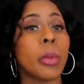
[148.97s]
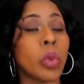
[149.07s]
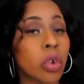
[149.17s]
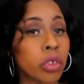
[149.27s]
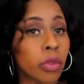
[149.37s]

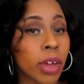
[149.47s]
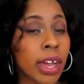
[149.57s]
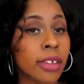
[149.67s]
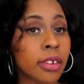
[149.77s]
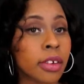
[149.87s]

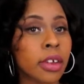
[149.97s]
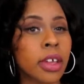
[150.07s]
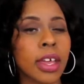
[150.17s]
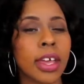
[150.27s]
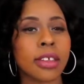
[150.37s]
moisturizer.
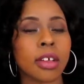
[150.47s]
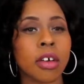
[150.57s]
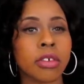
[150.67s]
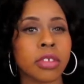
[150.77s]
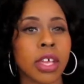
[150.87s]
It's
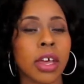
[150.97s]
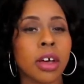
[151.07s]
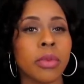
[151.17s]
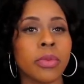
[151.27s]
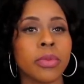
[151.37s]
also to
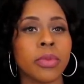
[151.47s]
help